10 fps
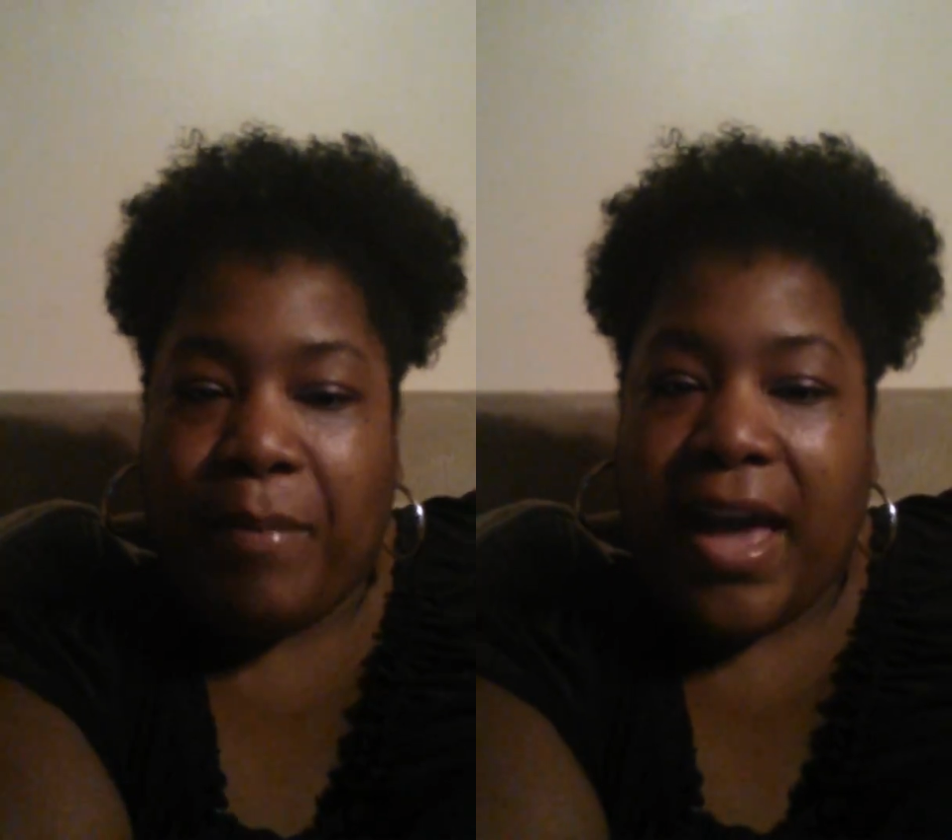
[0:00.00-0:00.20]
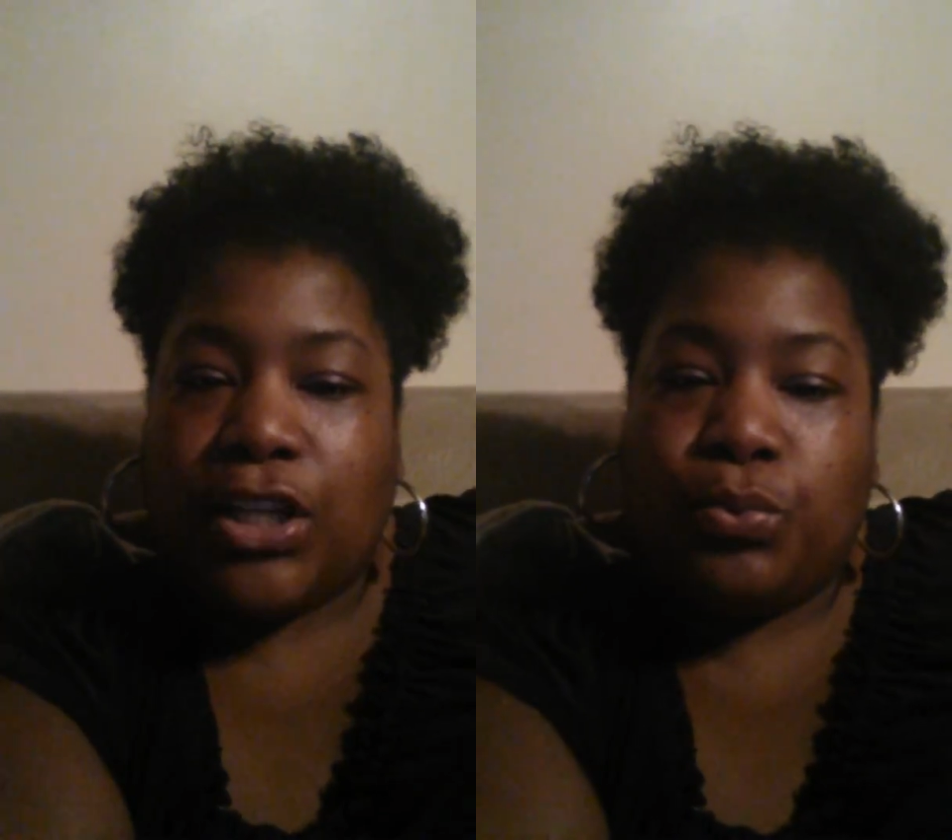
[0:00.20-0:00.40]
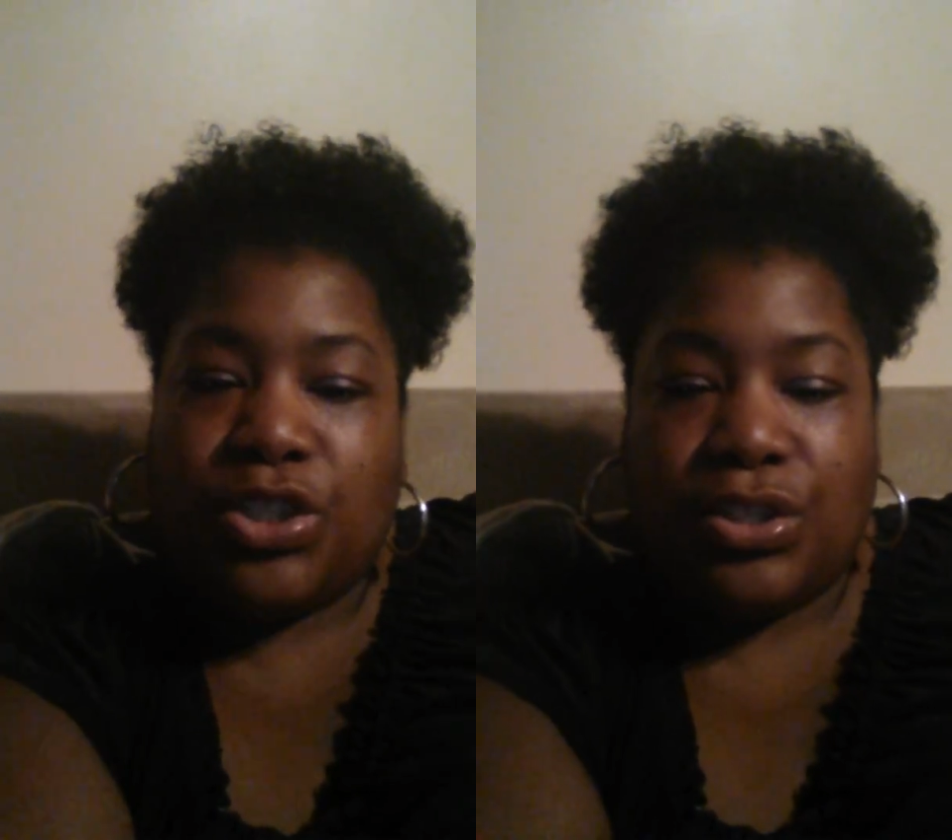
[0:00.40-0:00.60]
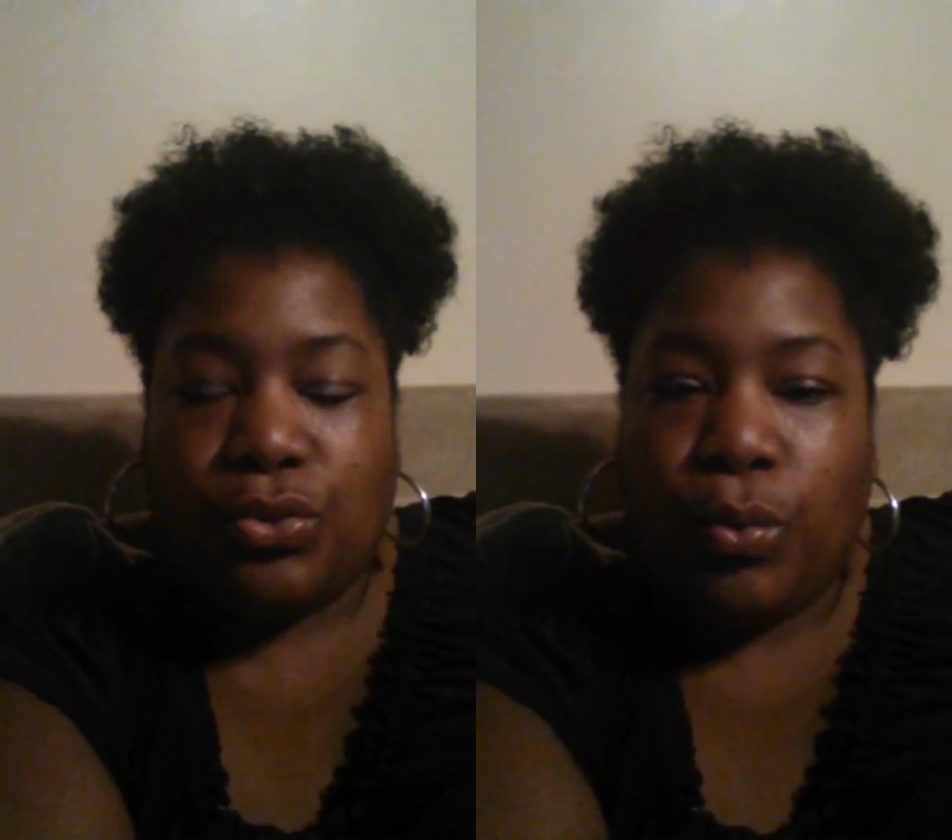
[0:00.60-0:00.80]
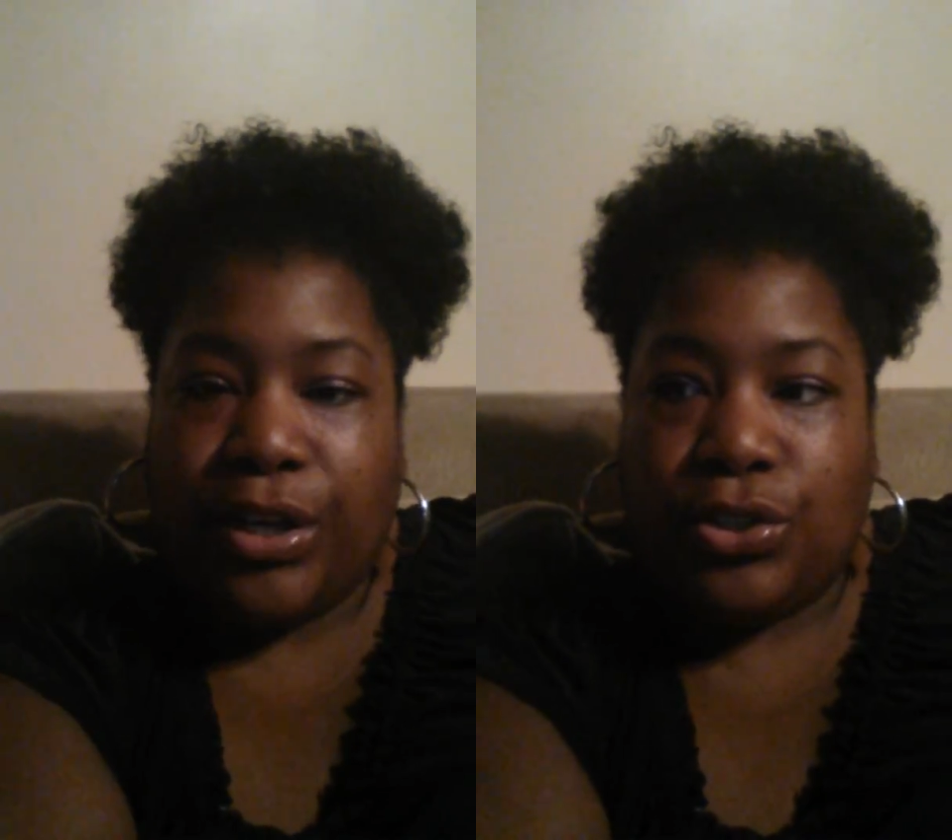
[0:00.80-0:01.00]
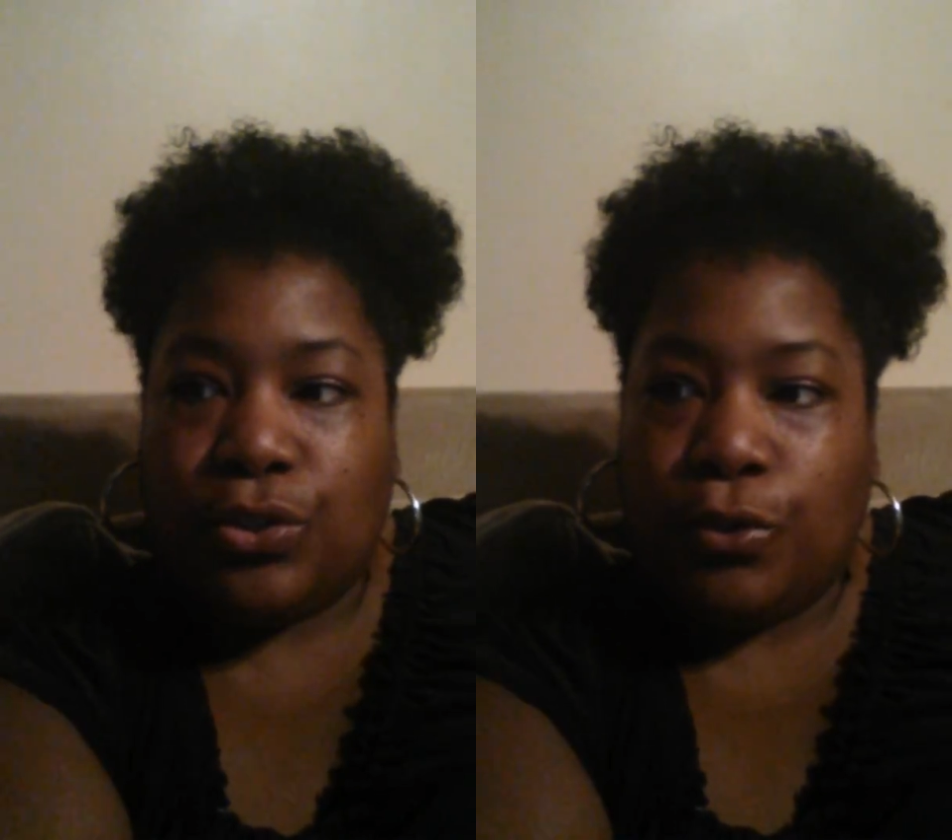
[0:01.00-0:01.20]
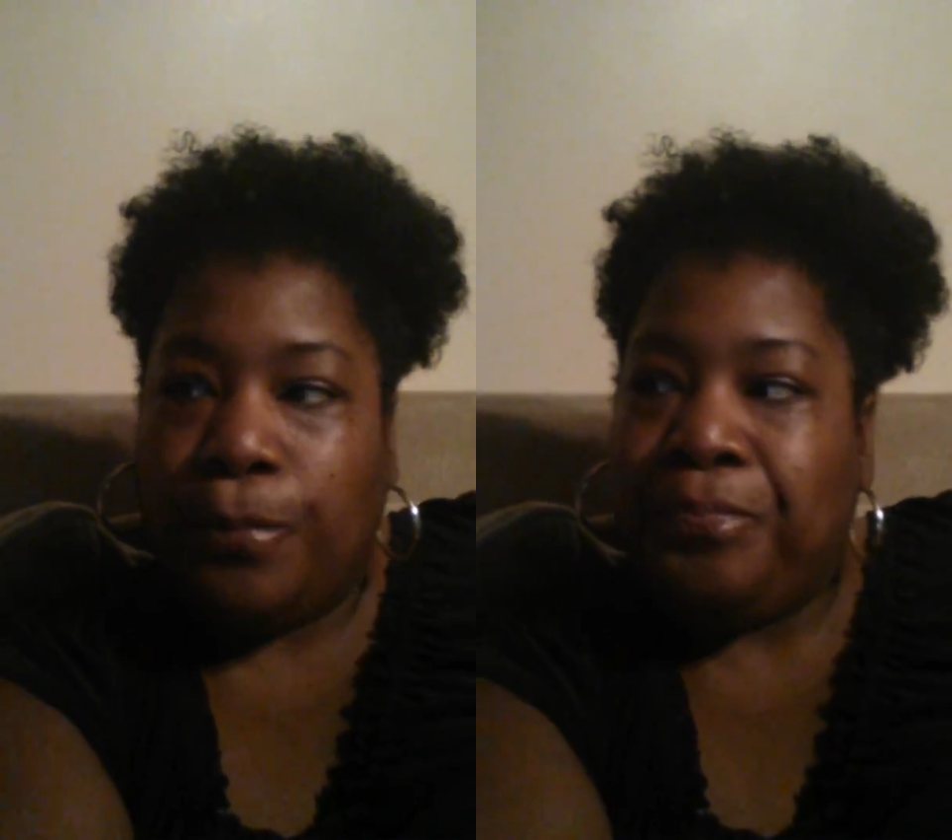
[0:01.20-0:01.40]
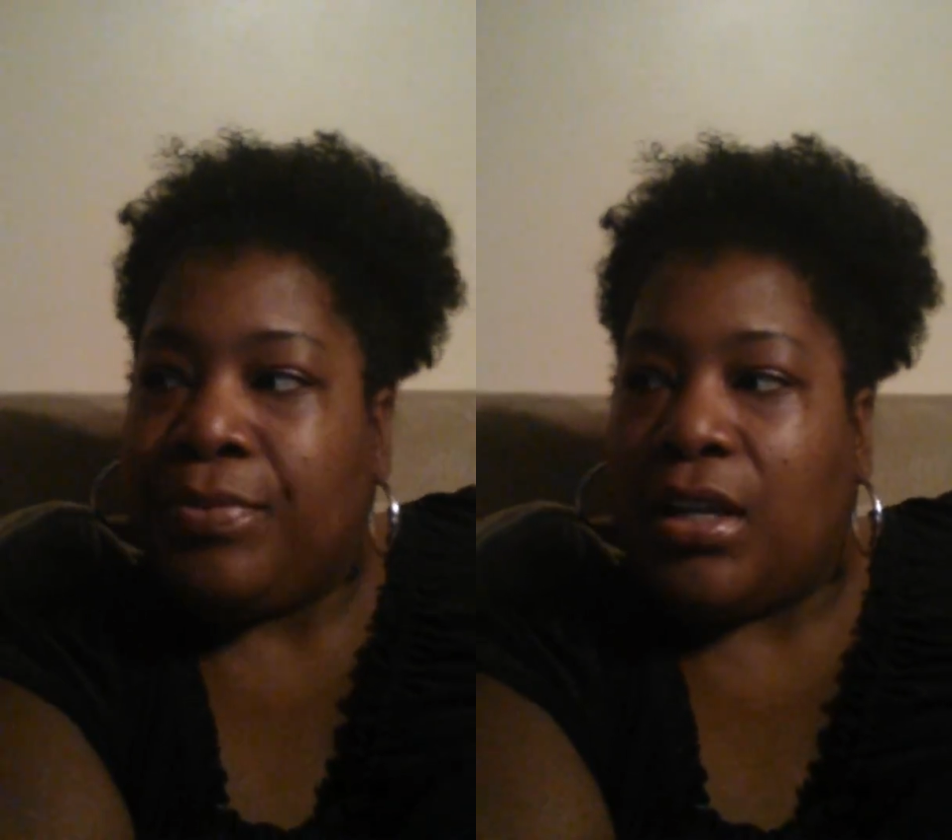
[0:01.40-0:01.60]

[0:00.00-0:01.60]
match, which is going to,